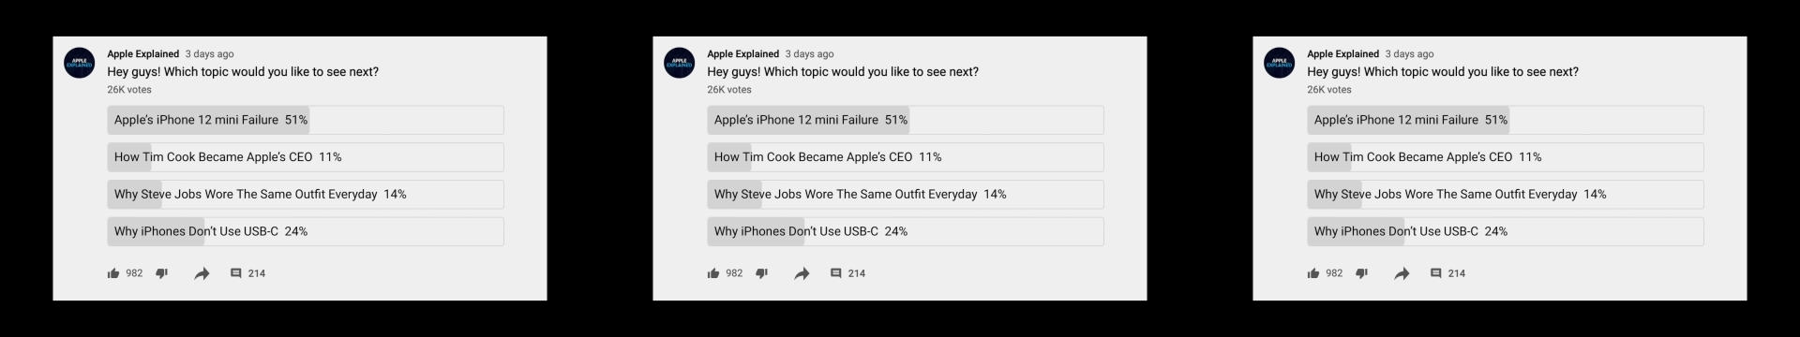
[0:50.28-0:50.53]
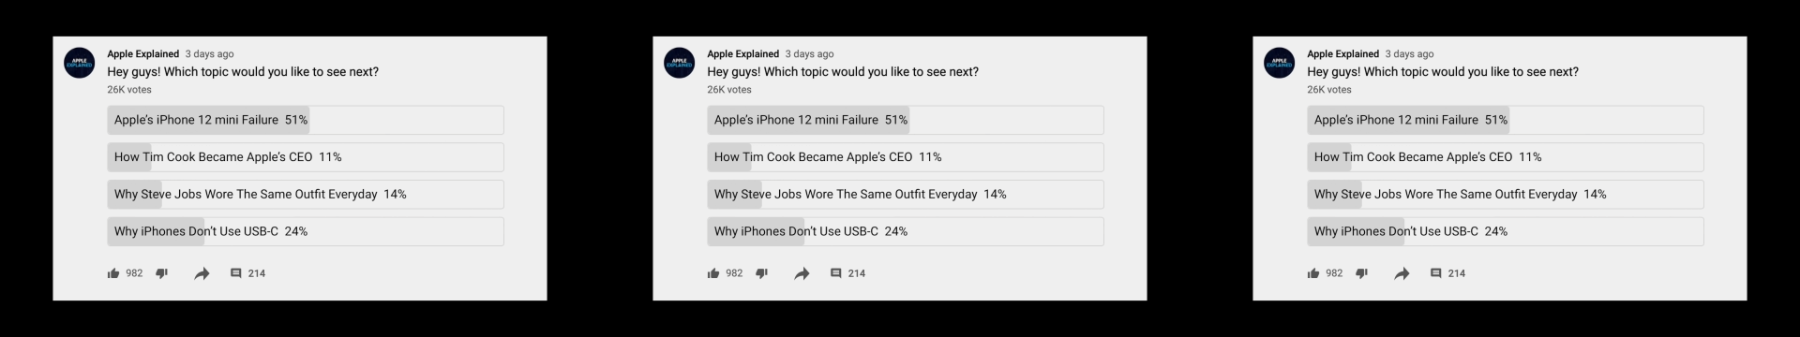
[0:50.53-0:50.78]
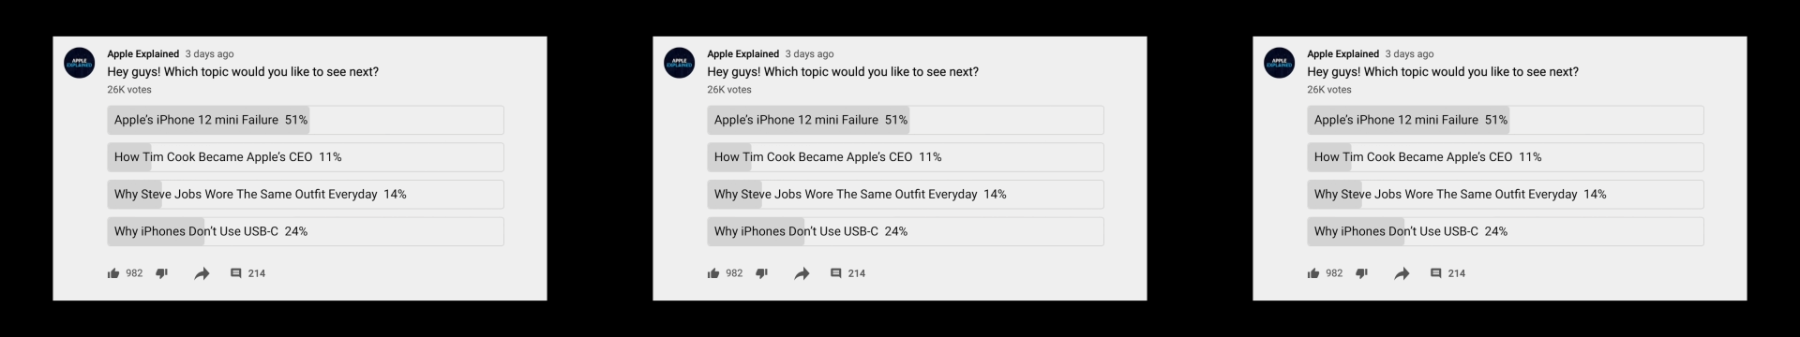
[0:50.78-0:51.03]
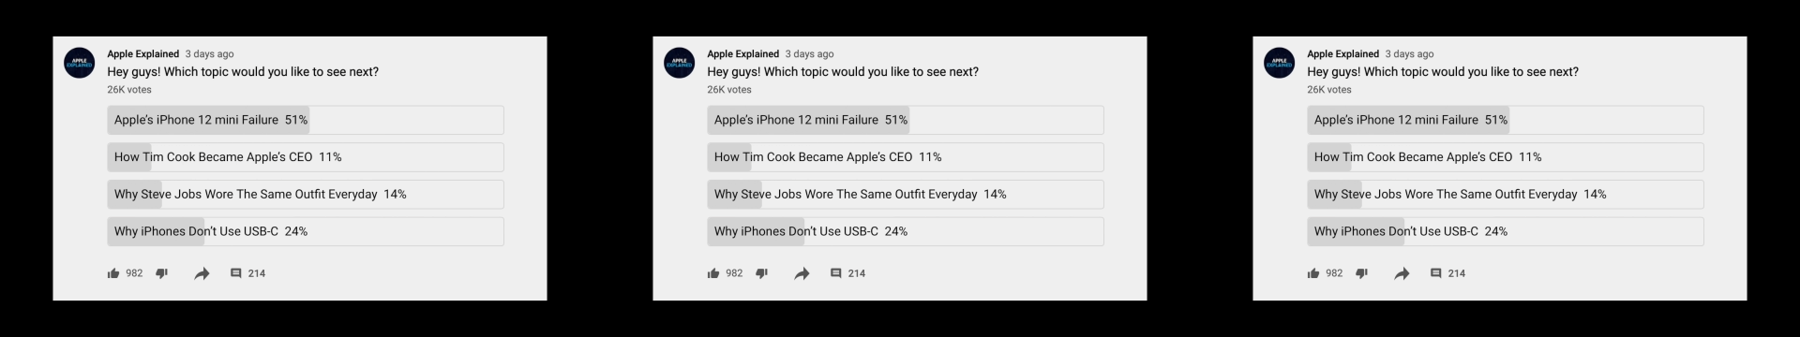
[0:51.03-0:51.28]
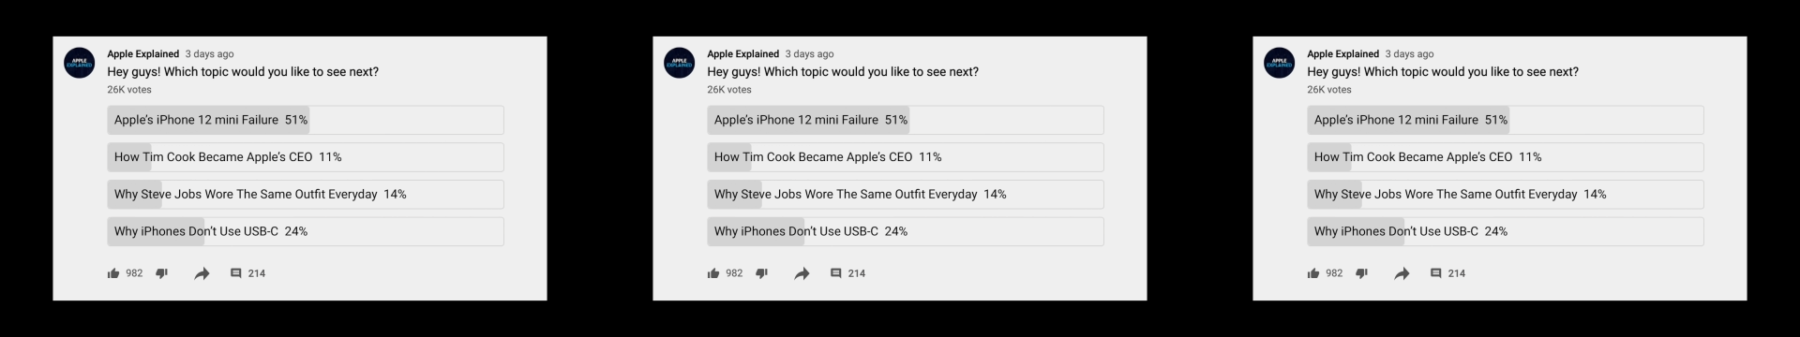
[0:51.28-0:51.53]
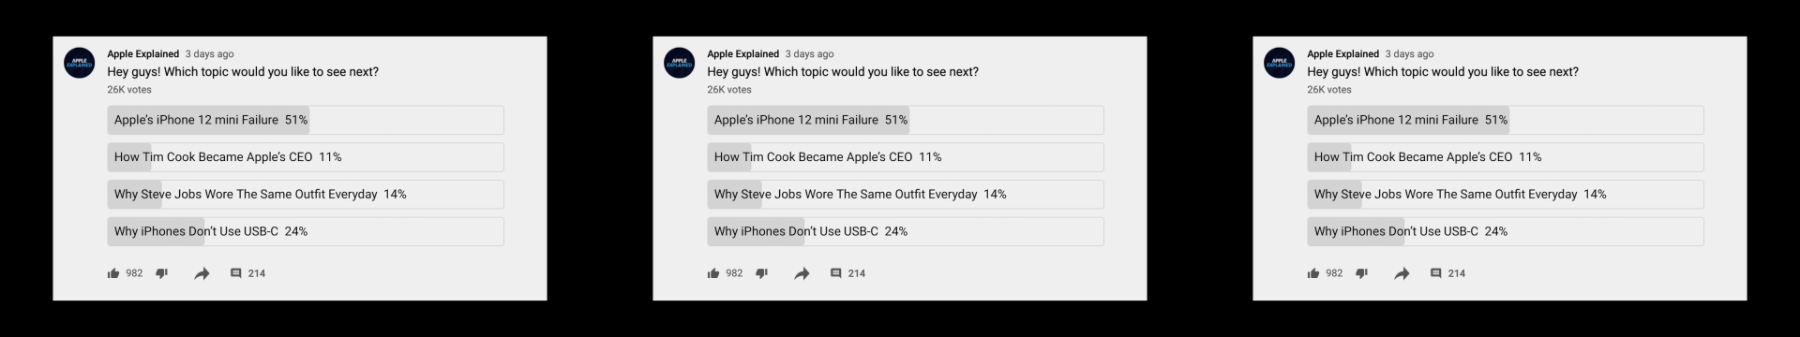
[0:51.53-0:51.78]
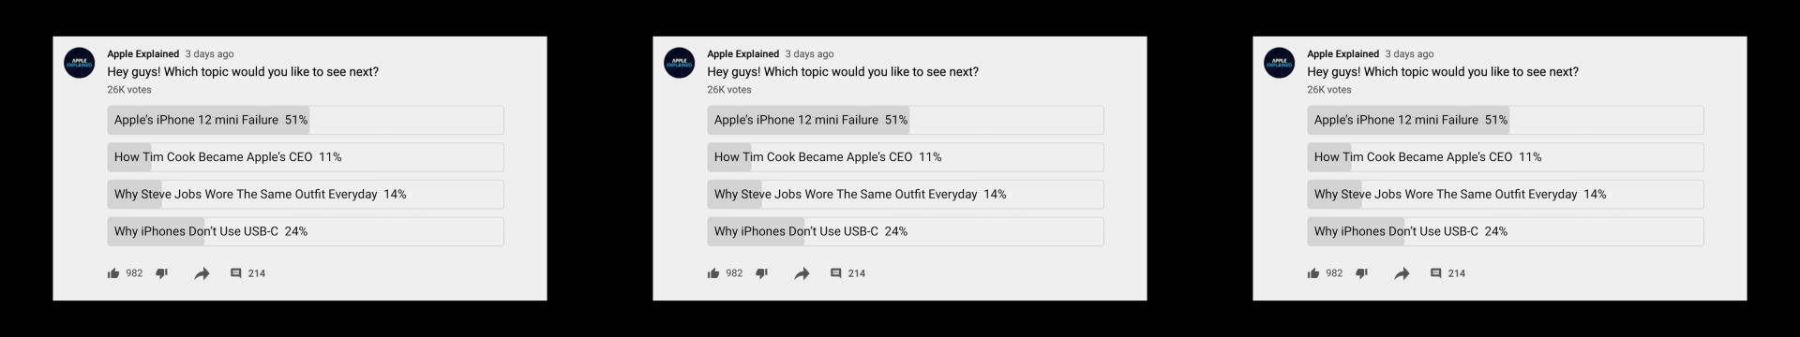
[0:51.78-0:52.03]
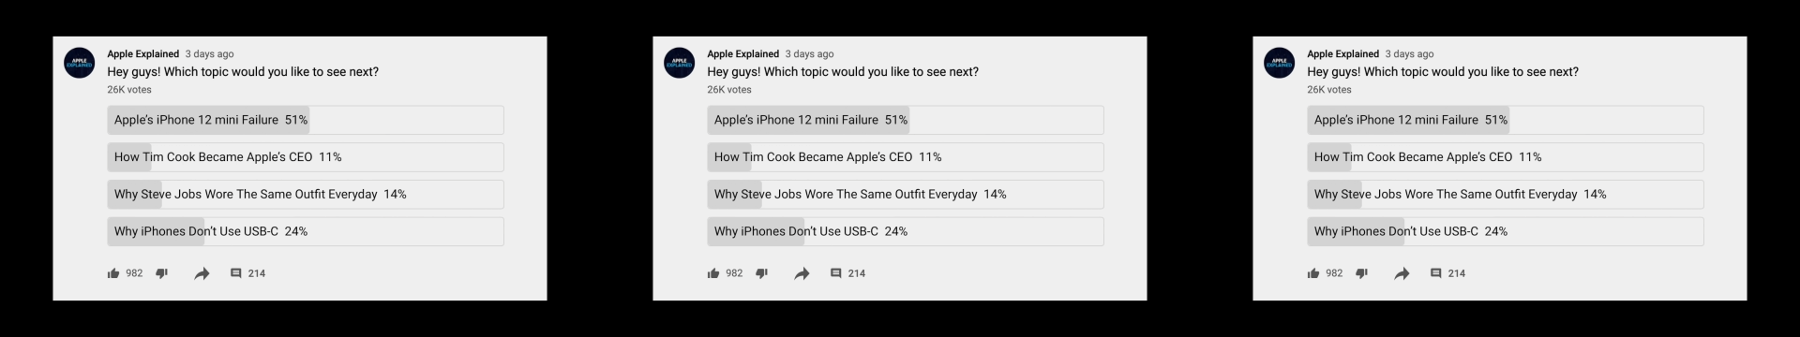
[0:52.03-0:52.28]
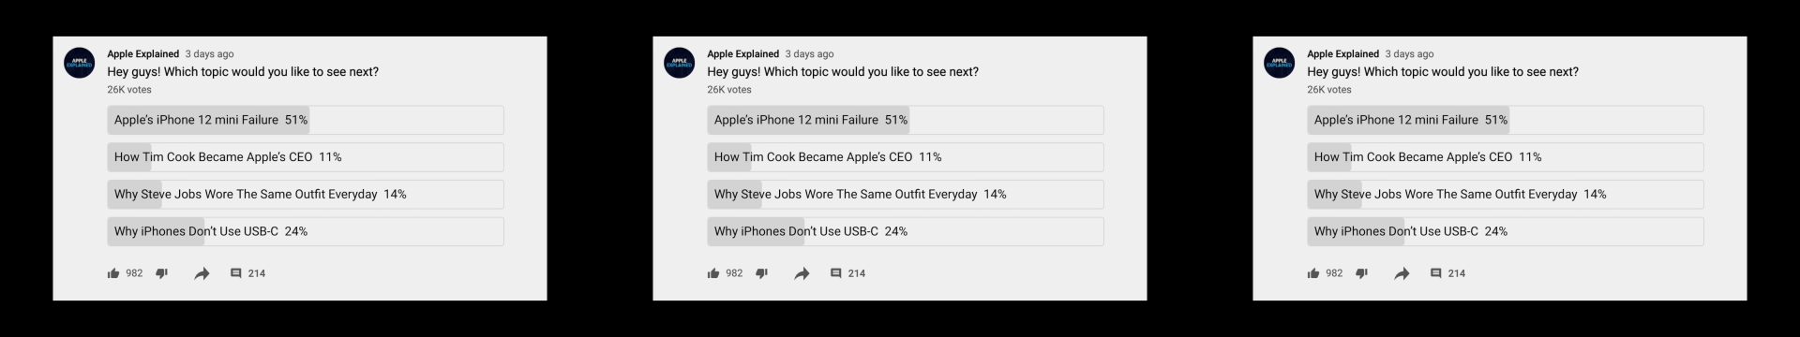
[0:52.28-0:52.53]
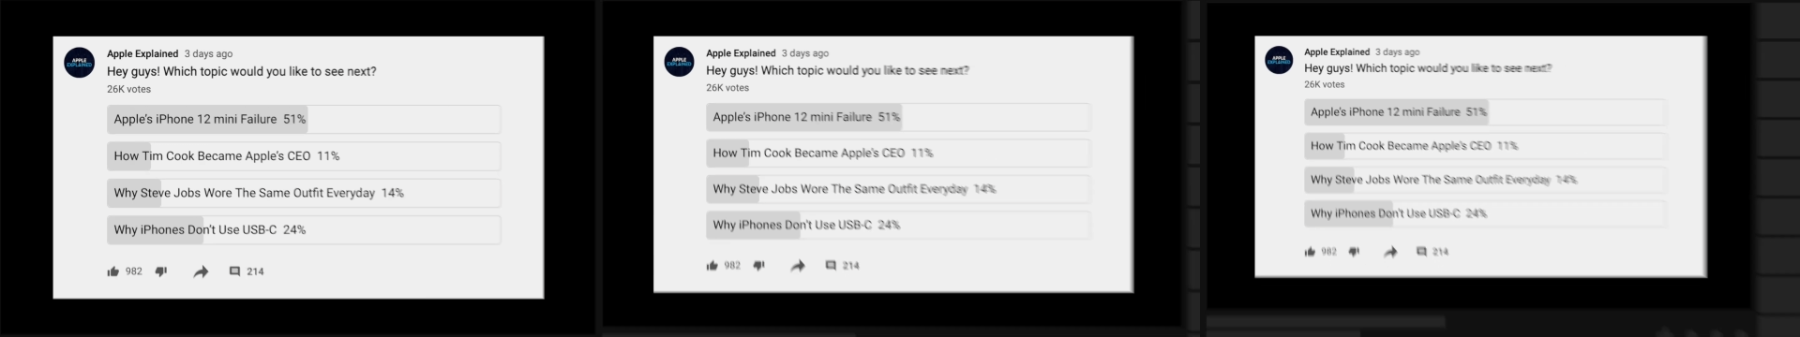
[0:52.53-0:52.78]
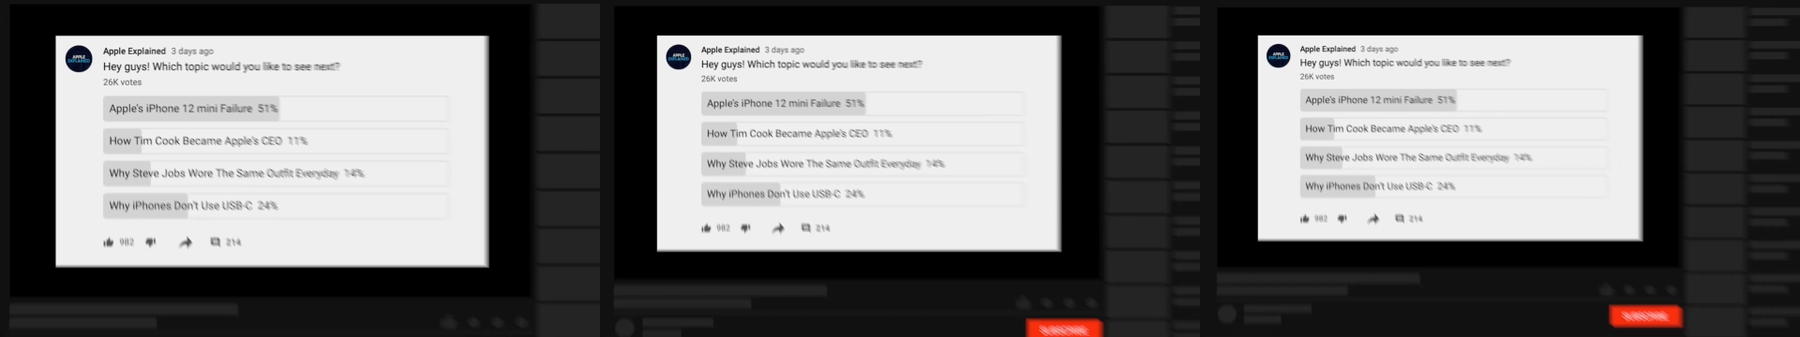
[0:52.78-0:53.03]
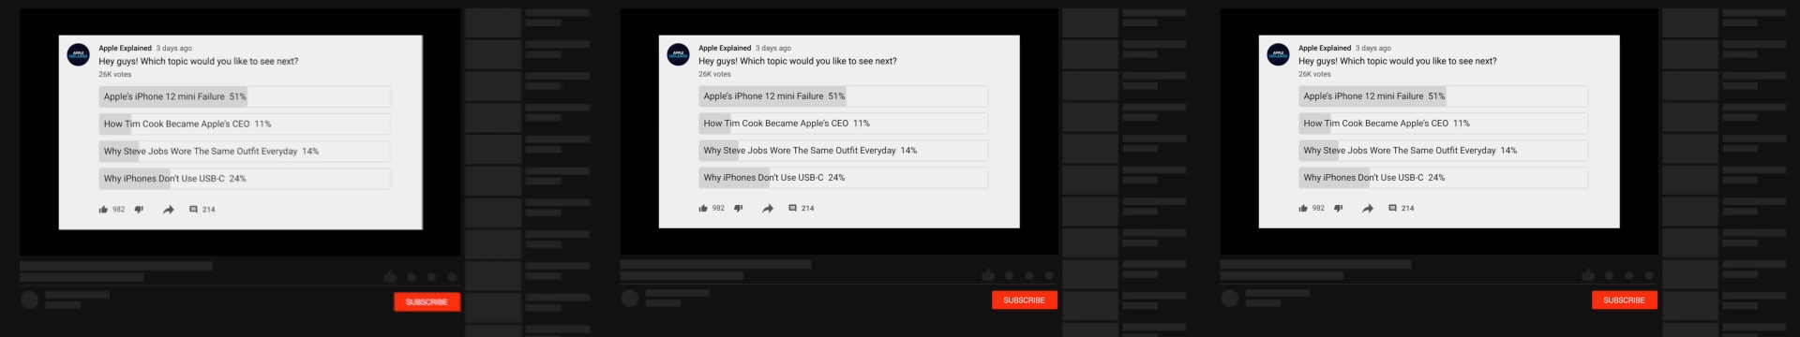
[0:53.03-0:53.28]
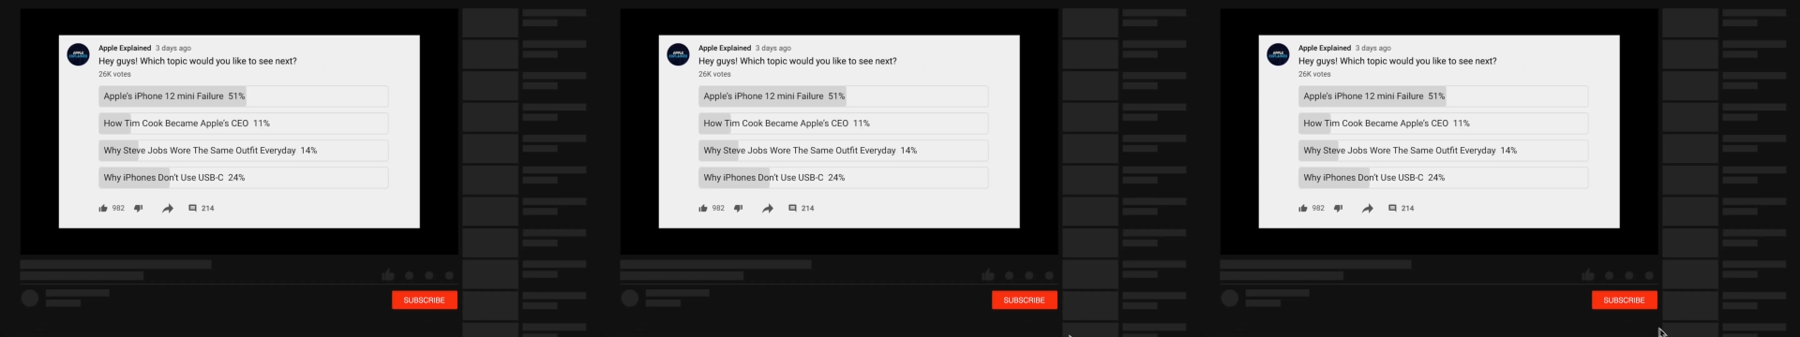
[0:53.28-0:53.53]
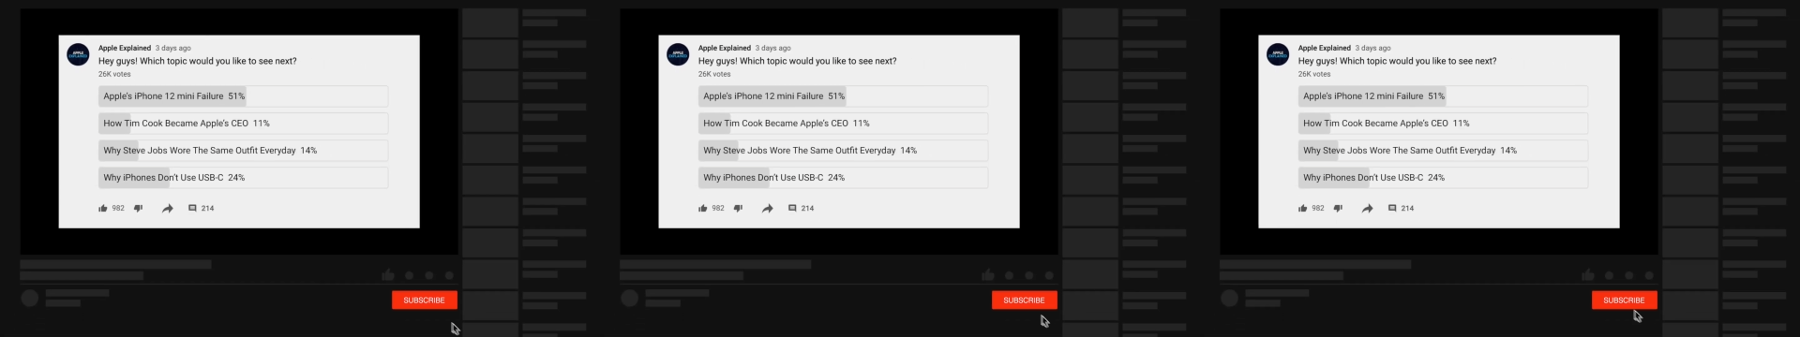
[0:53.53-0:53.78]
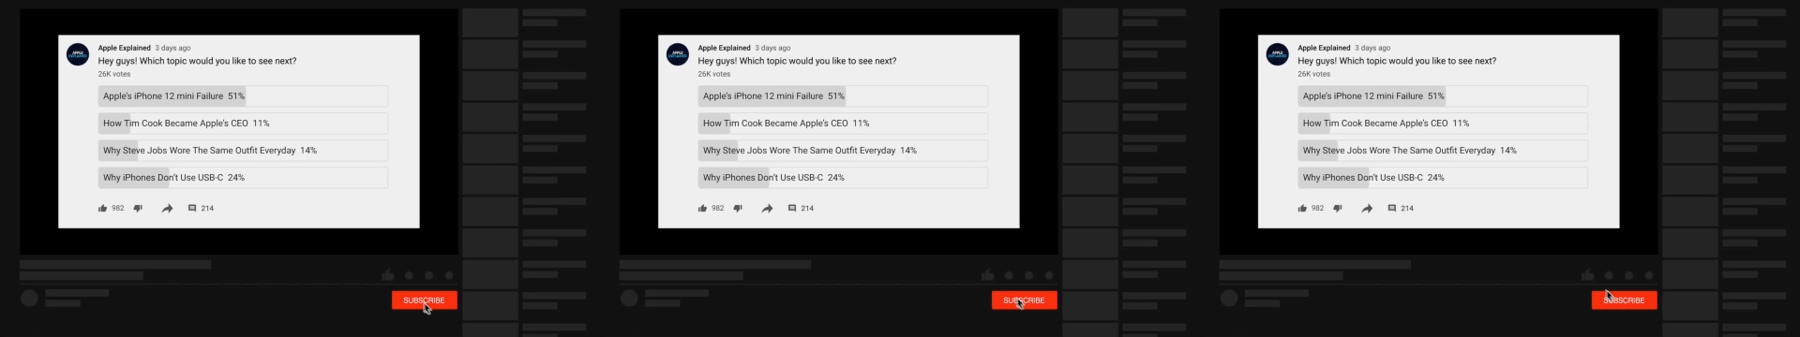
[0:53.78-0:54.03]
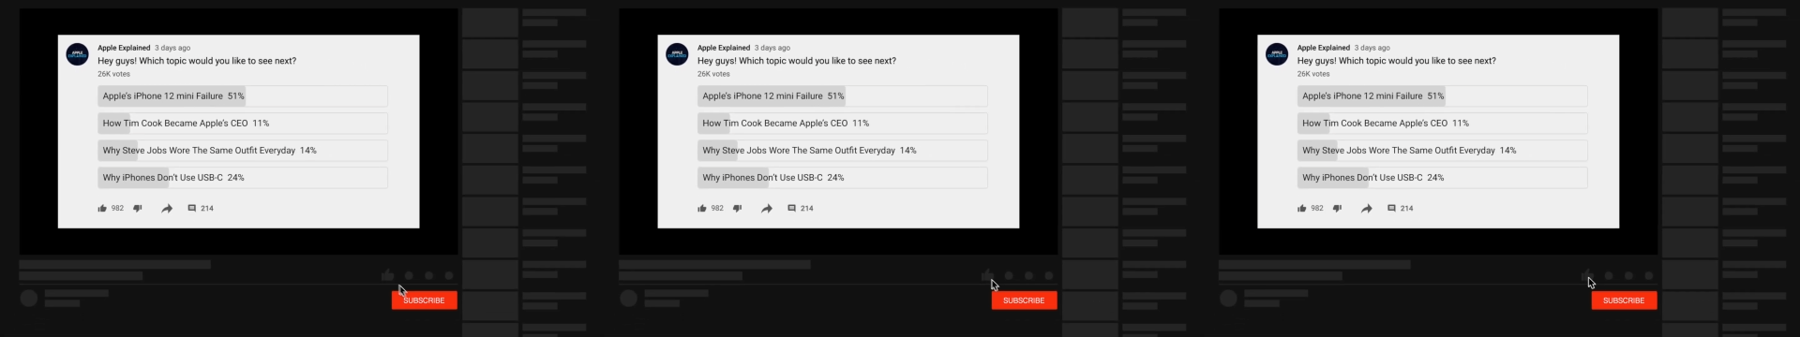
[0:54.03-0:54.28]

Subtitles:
No face is visible, so there are no lips to read.